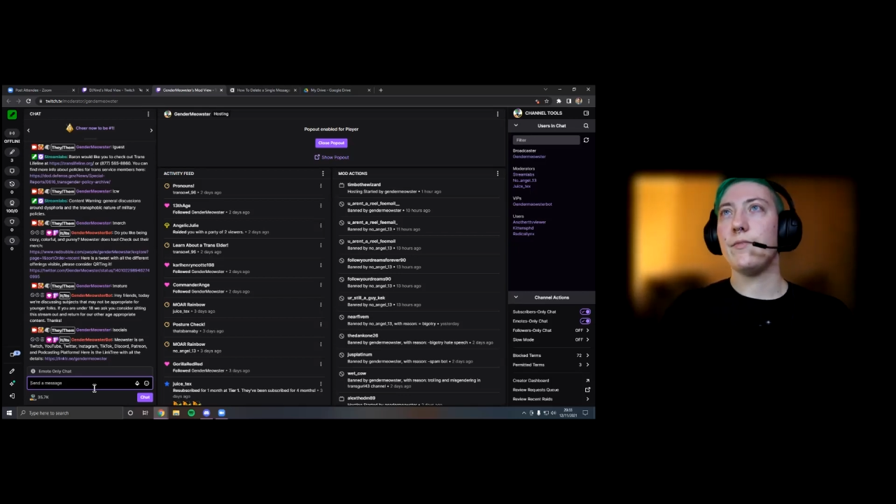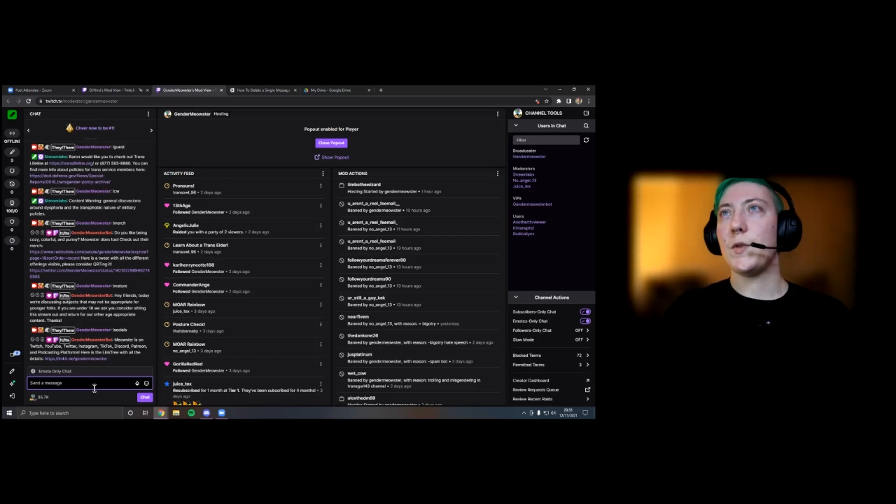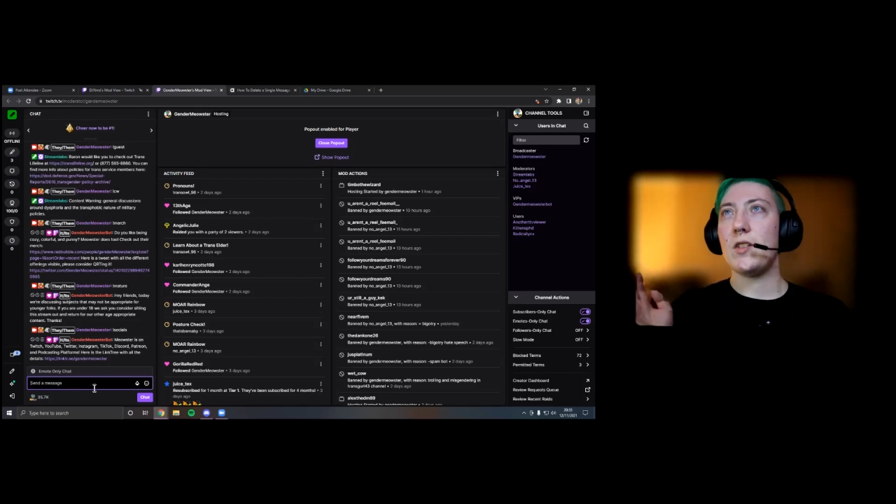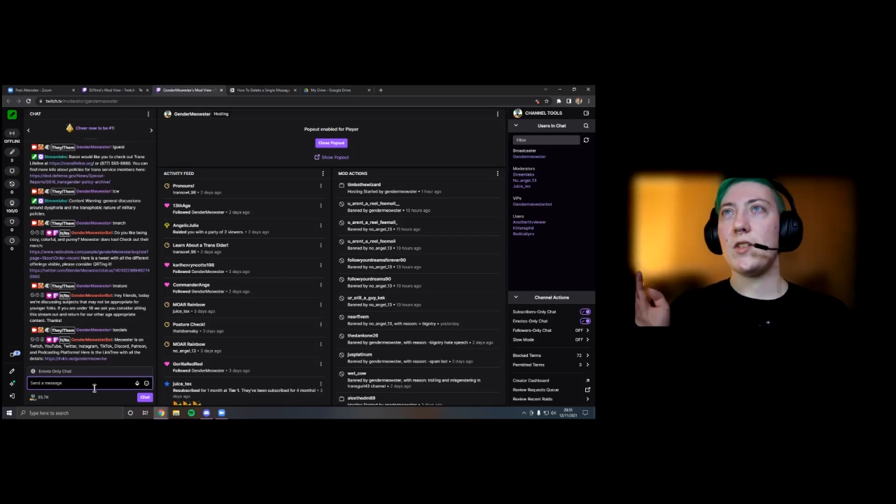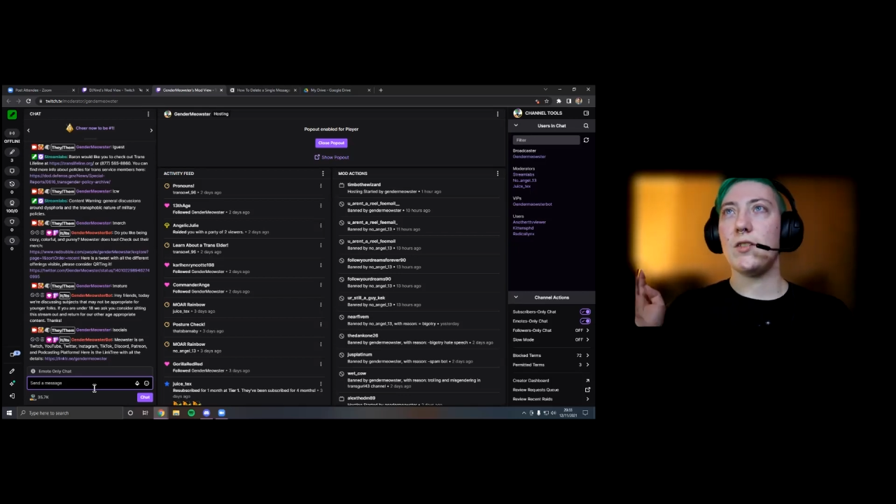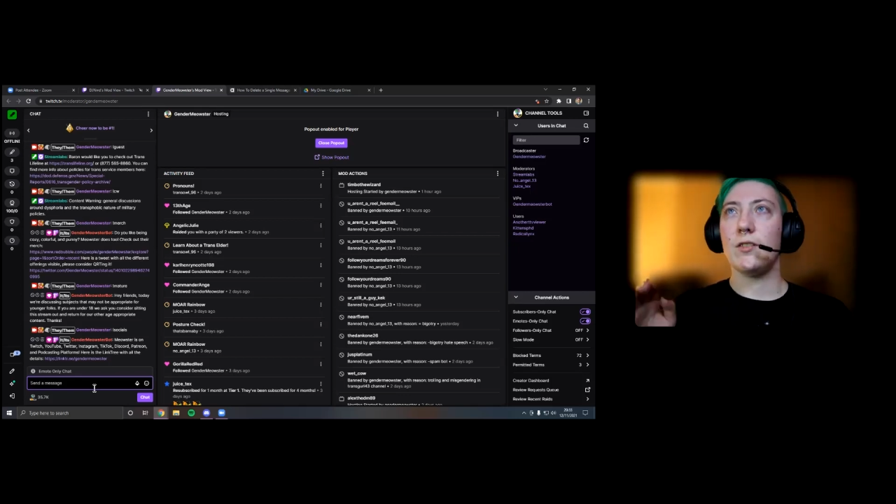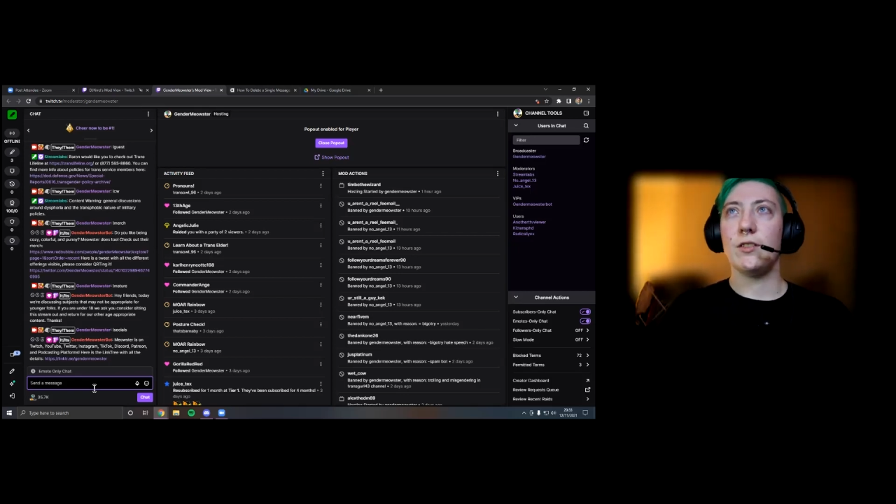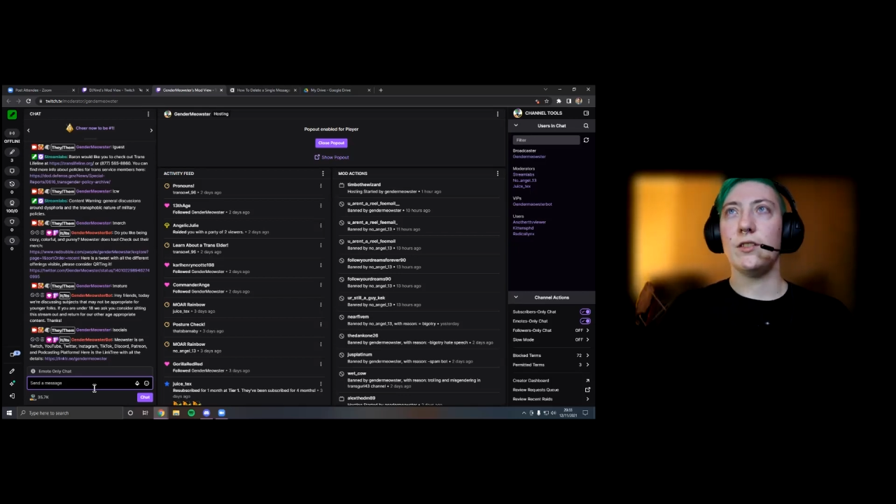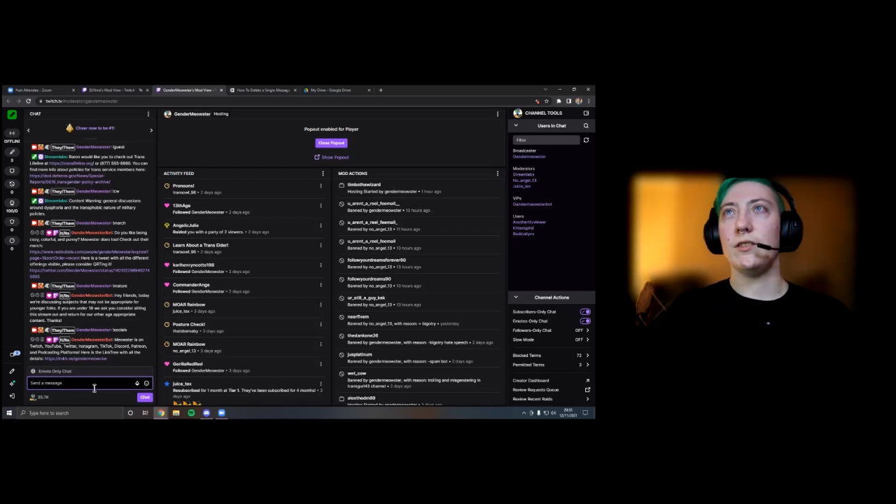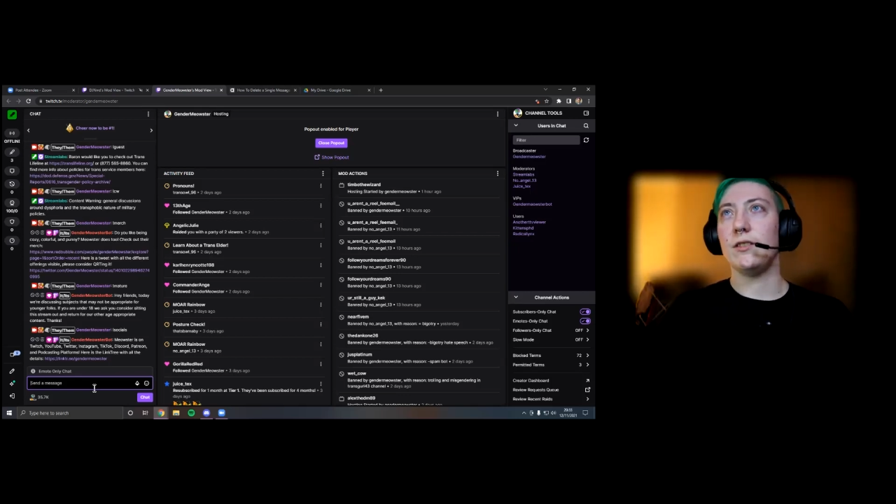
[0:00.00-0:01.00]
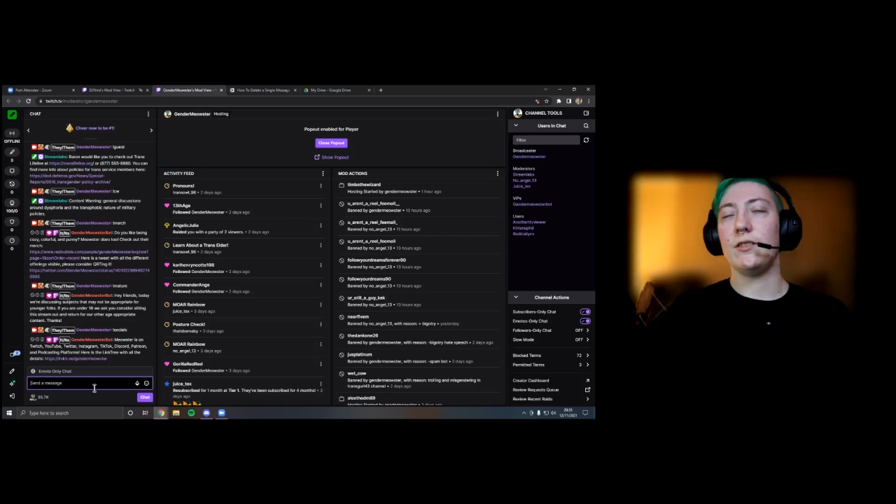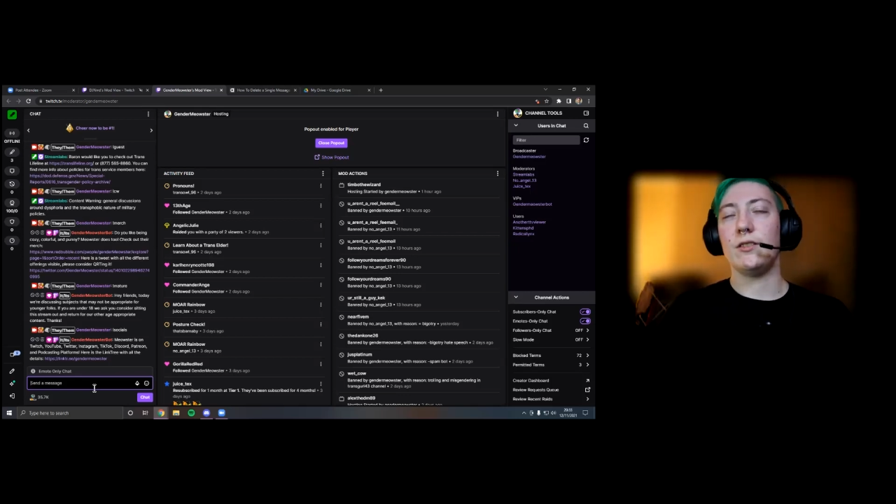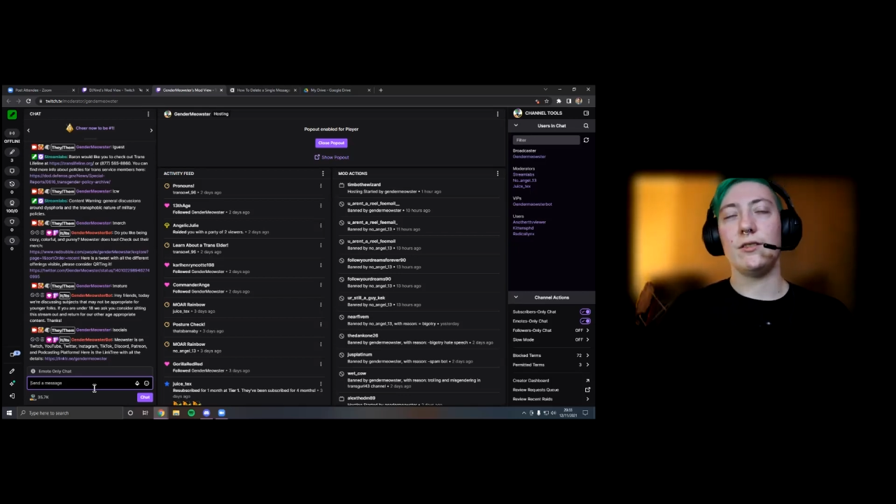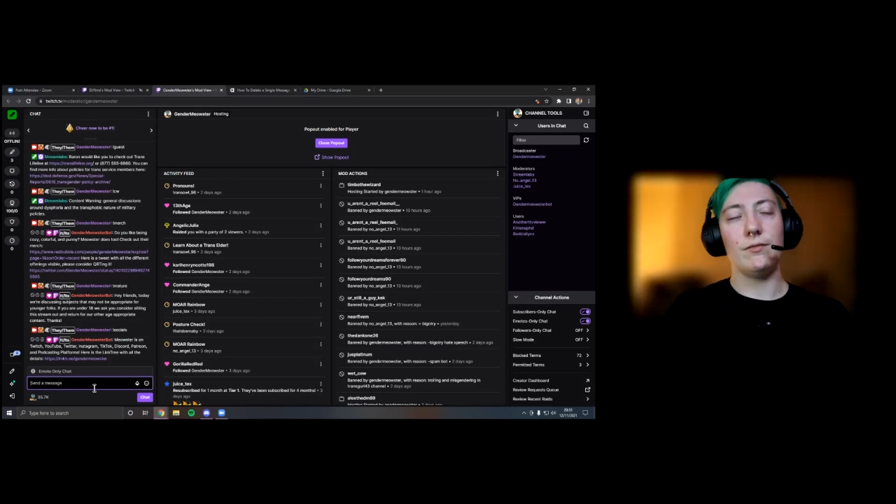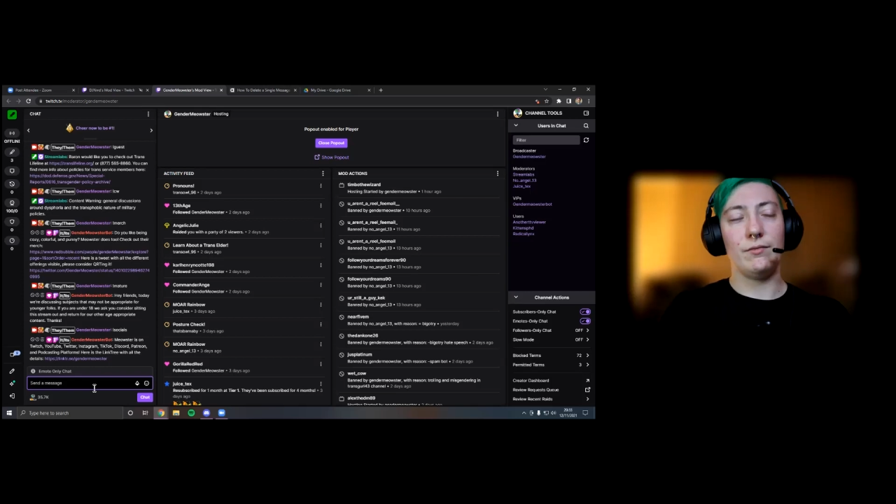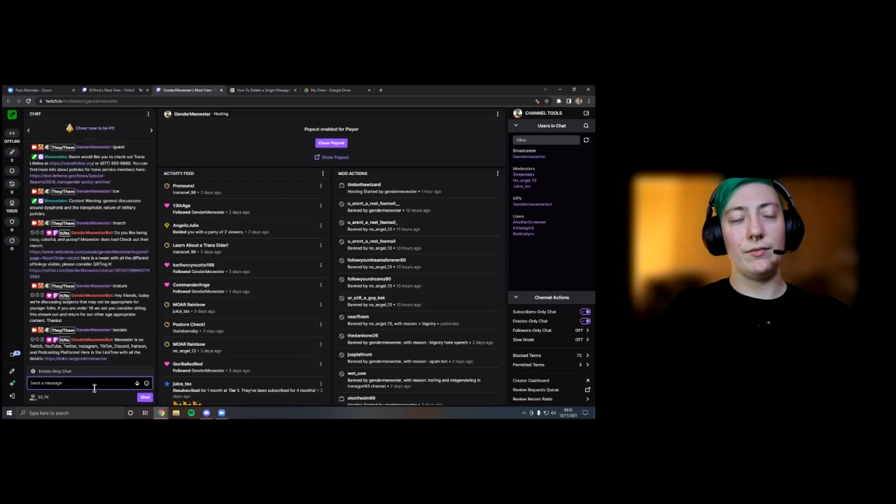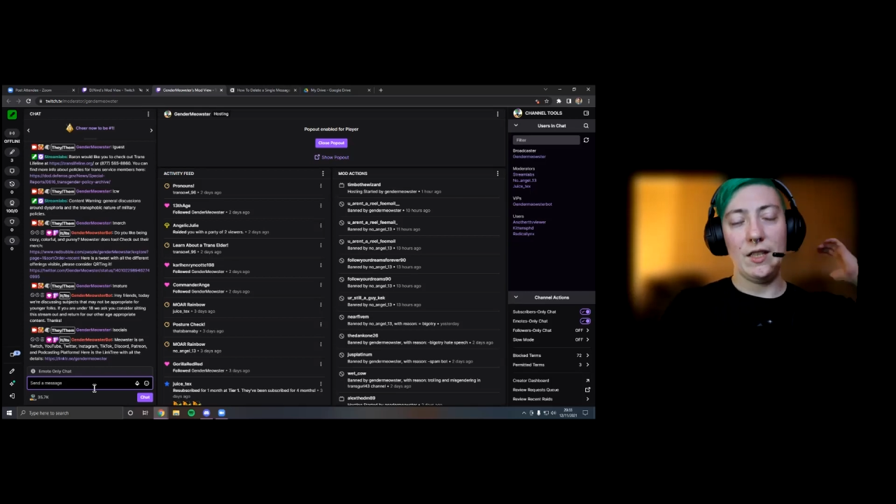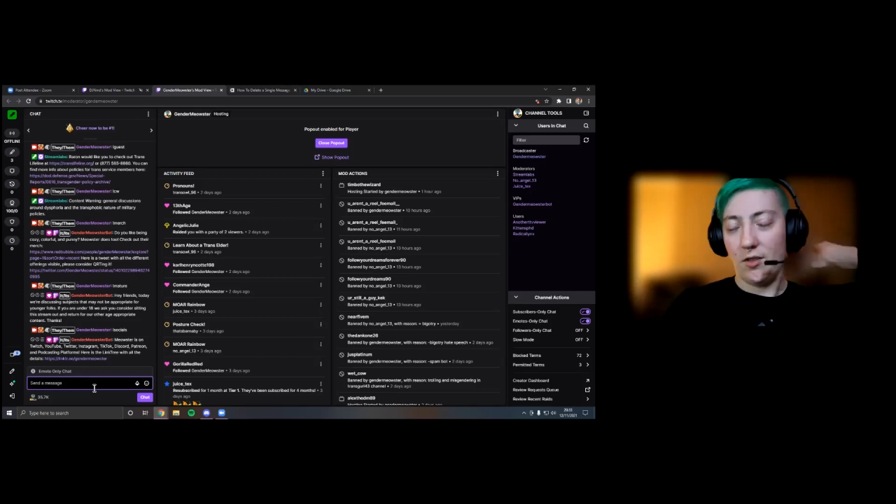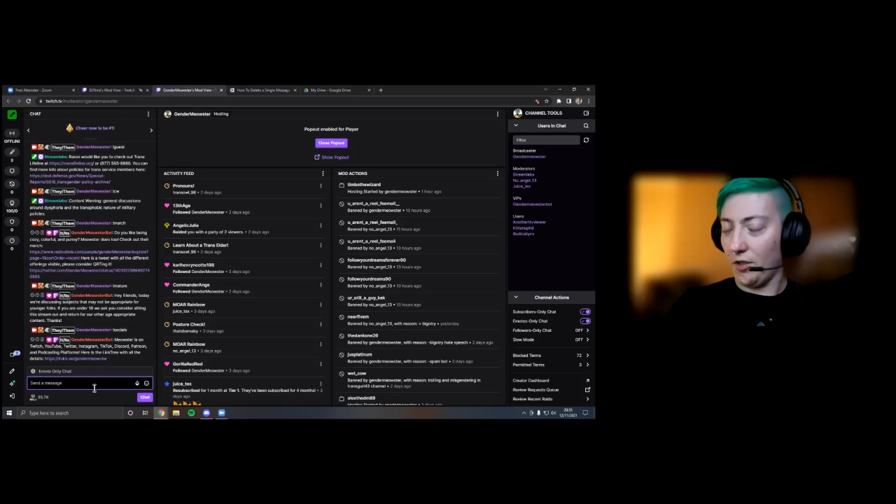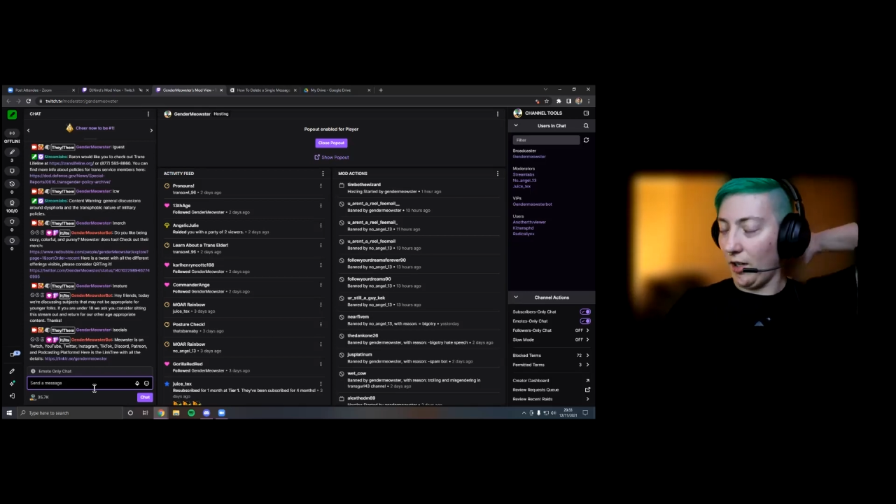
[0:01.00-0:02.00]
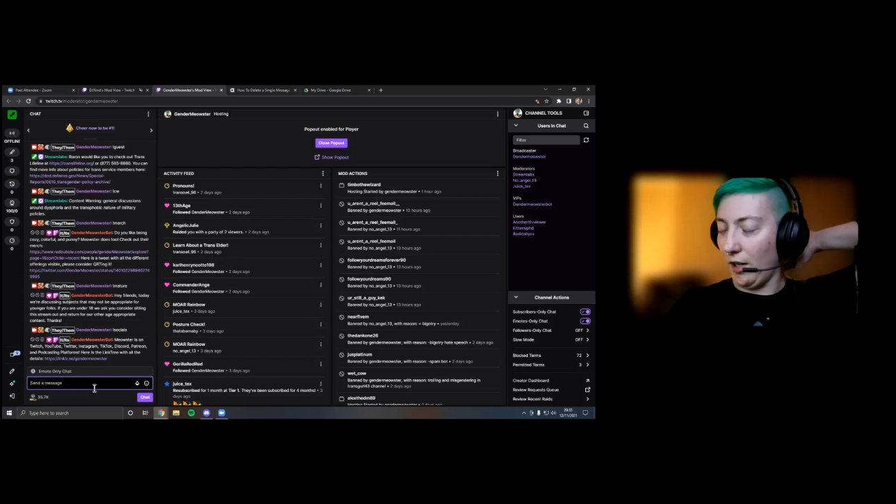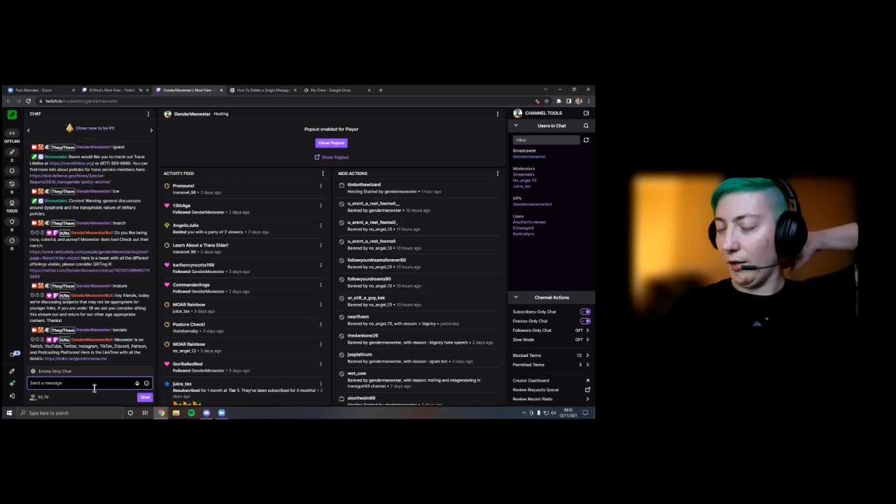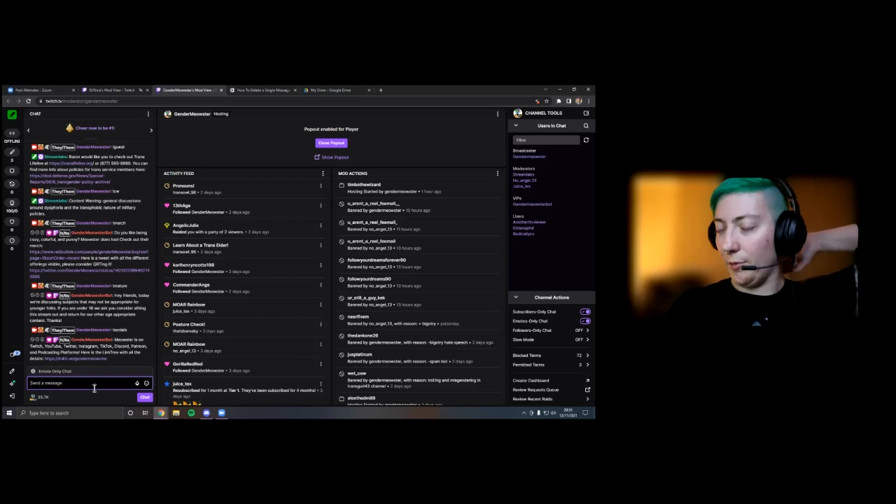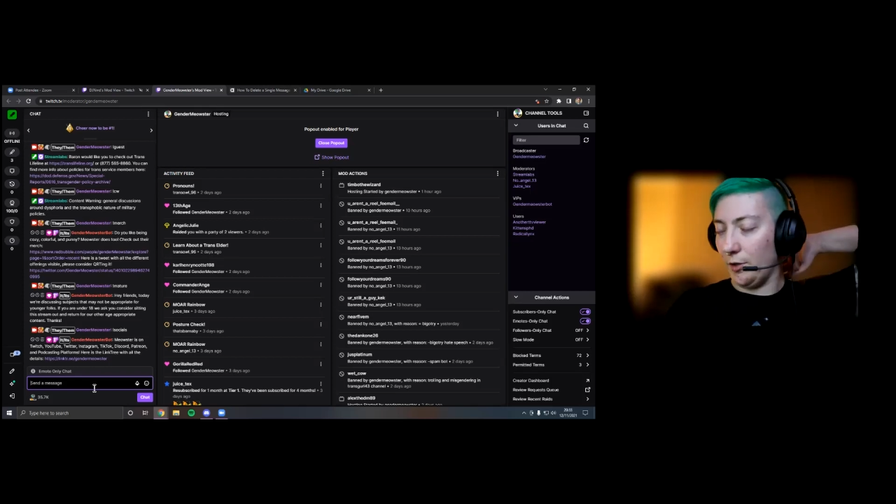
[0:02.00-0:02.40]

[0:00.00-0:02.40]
Twitter and Instagram